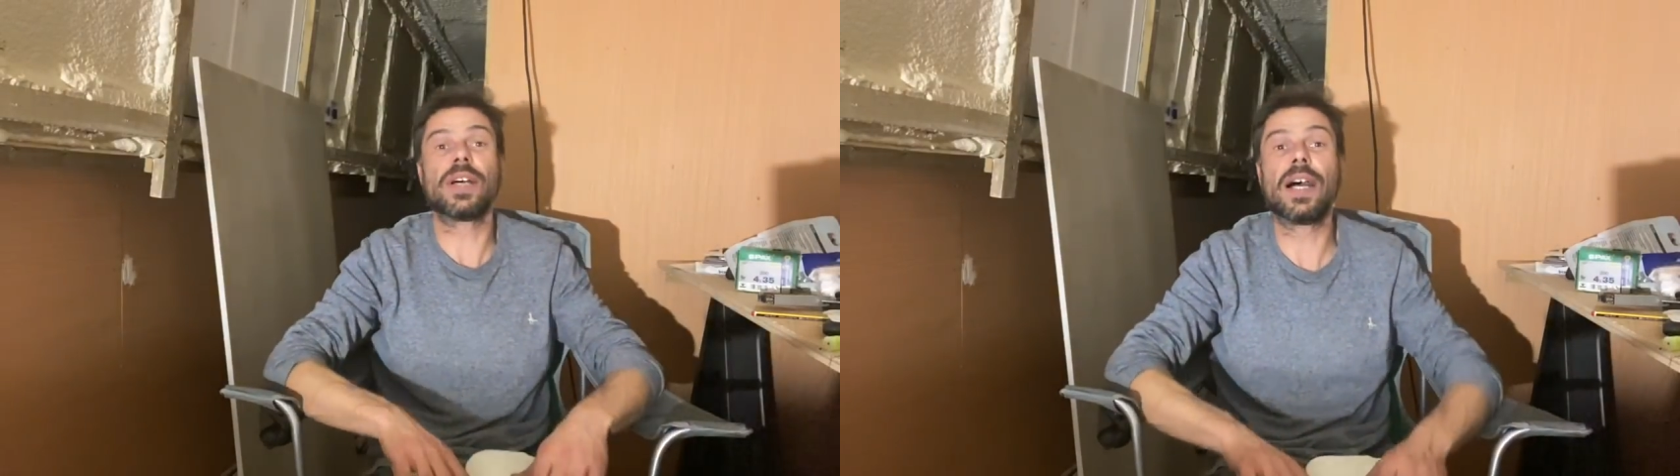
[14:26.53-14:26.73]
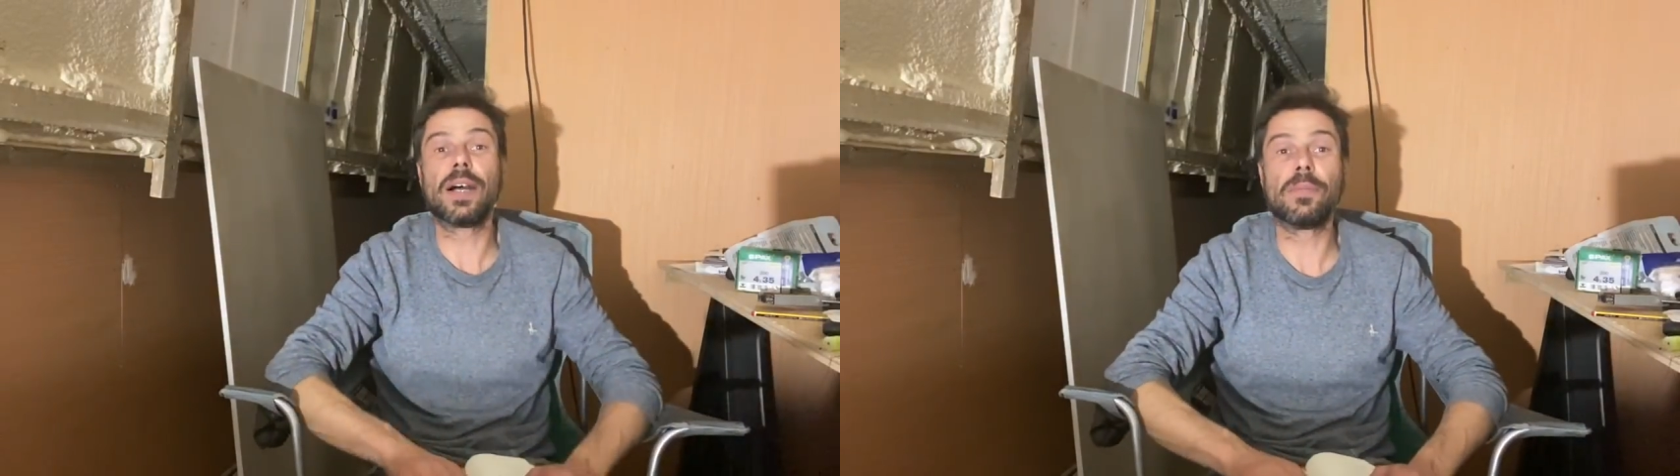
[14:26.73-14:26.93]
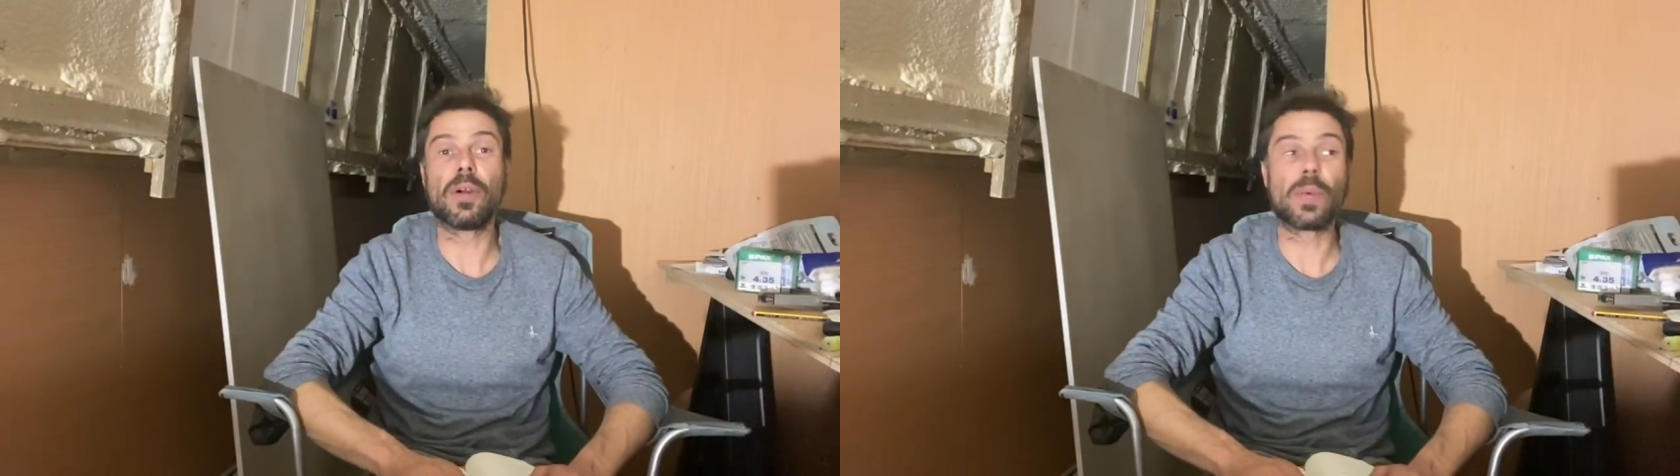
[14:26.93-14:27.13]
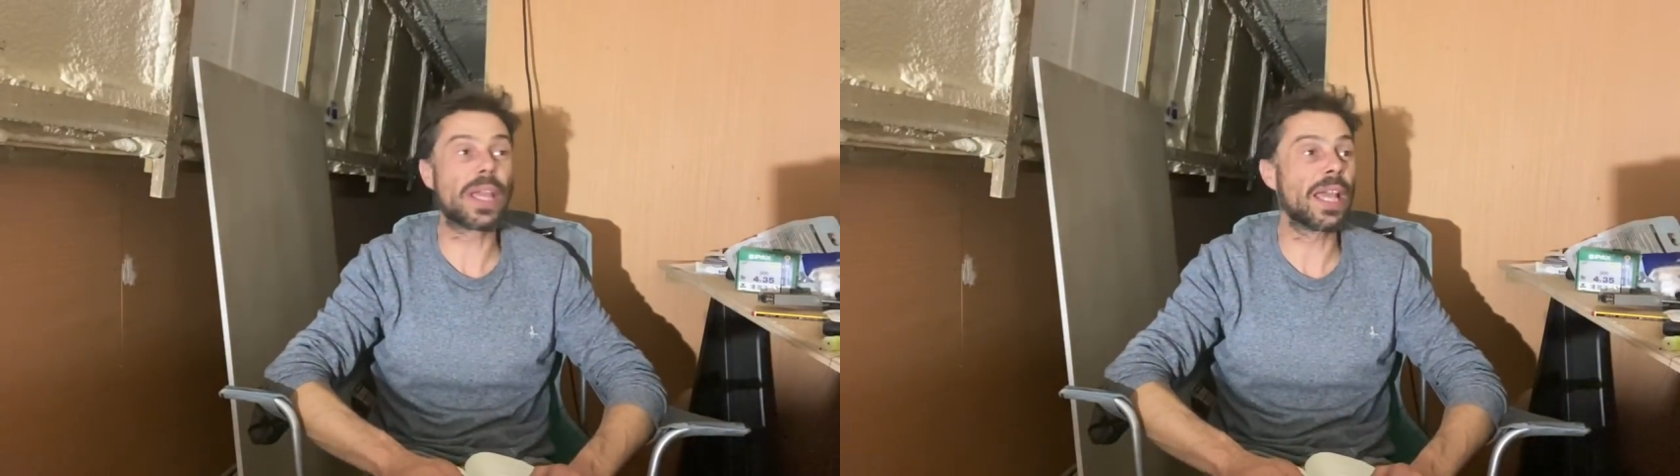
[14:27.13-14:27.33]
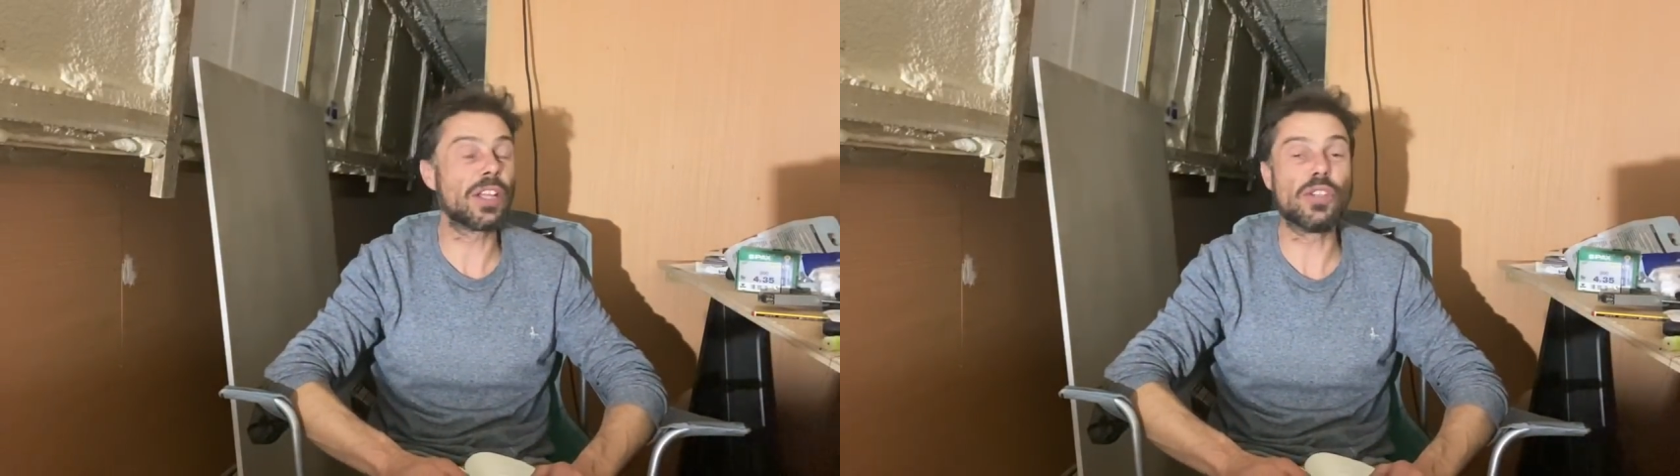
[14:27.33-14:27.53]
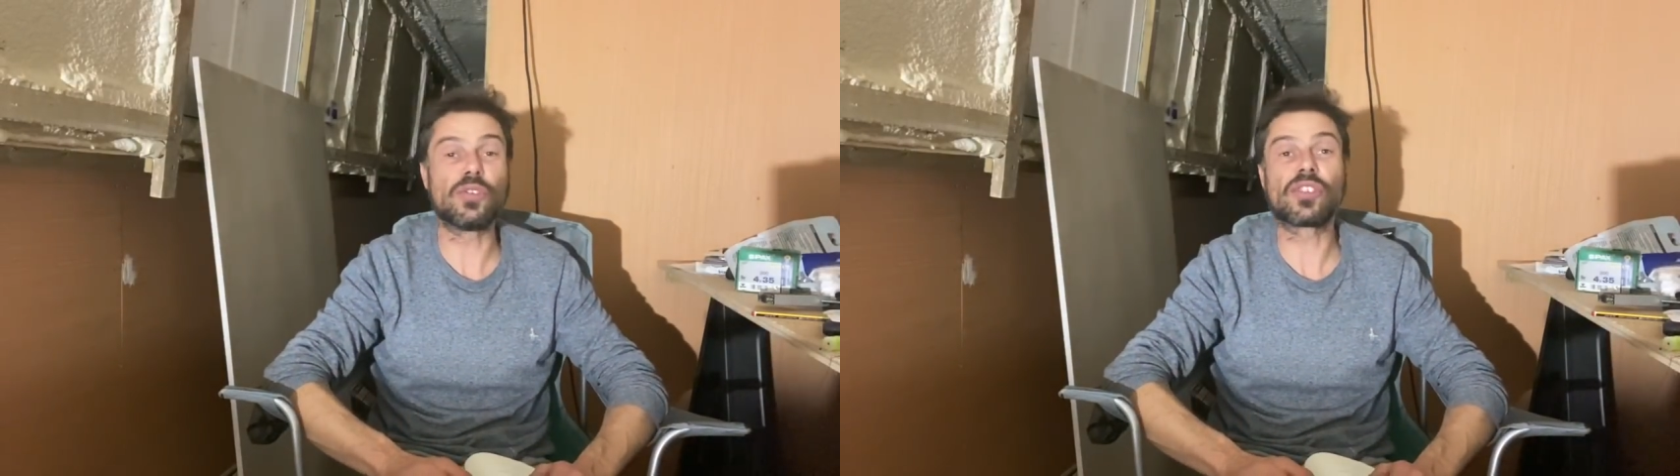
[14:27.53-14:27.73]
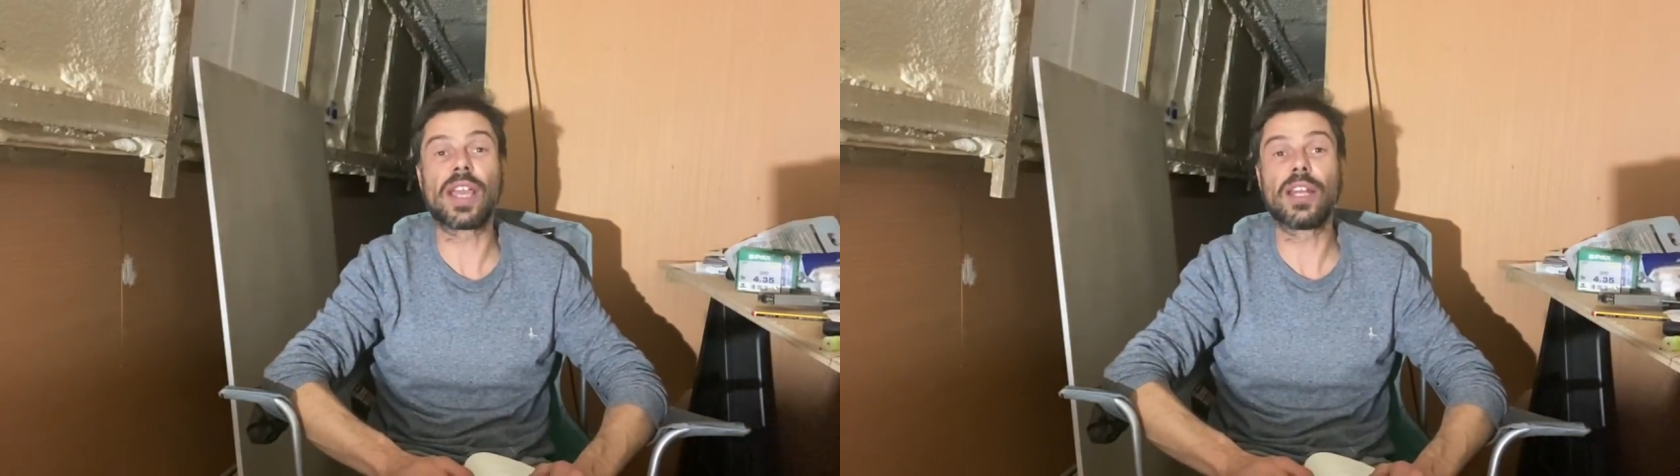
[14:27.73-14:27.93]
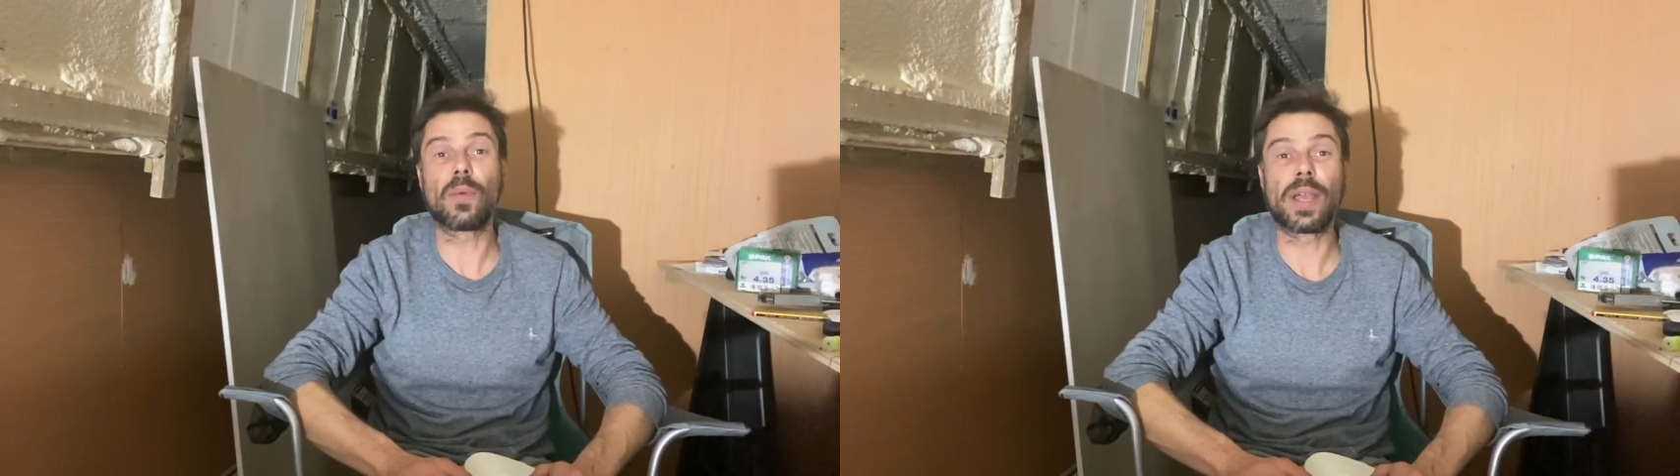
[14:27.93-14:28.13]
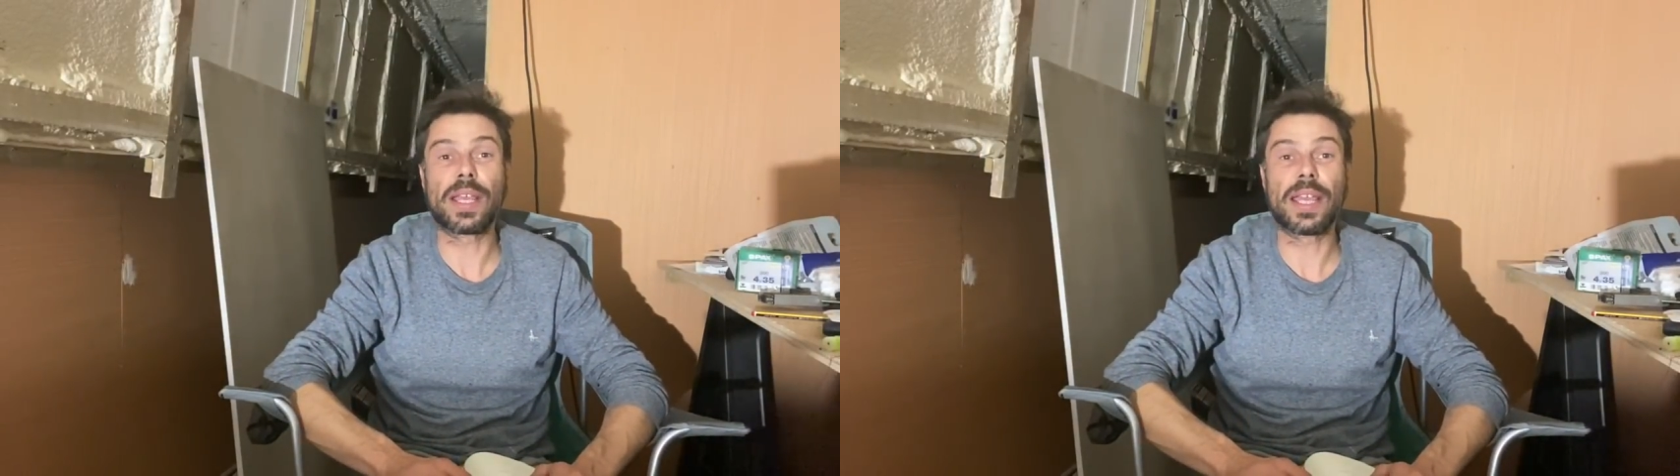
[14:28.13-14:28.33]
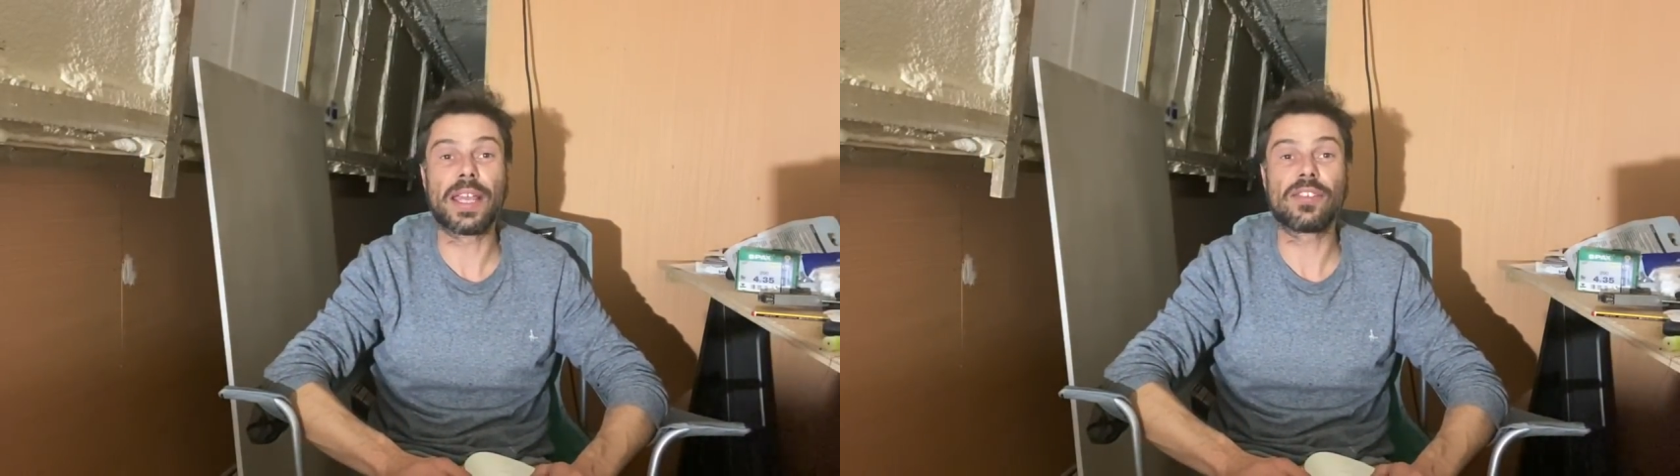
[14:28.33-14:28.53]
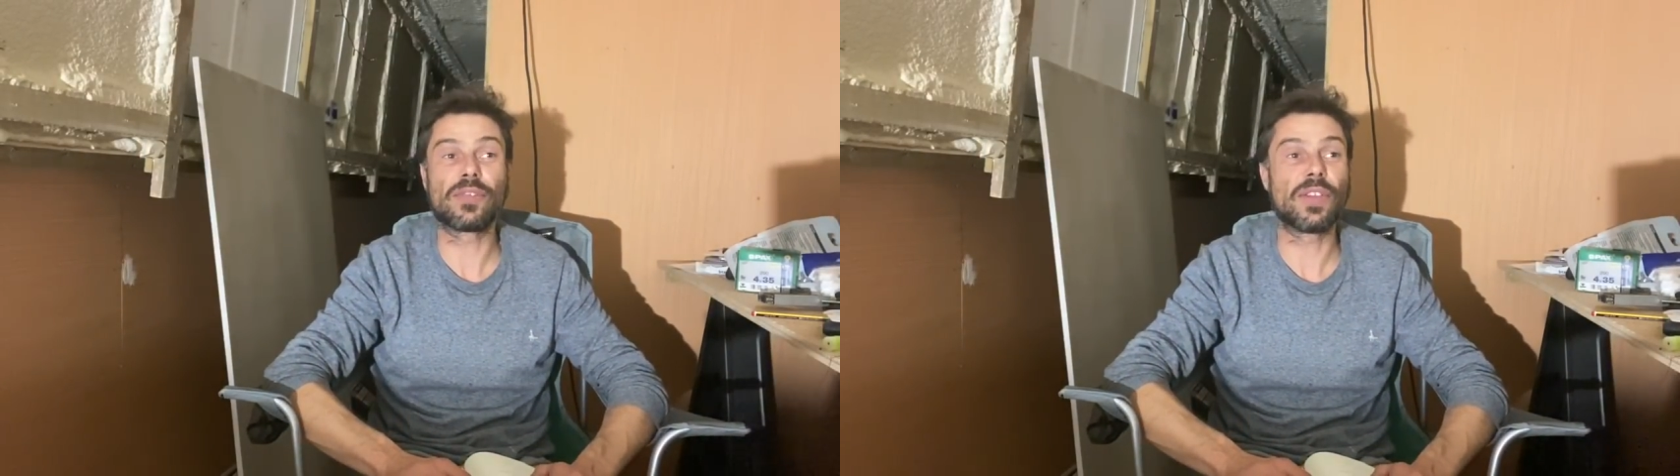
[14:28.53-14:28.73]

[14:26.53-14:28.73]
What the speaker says: We're getting a new sail away here to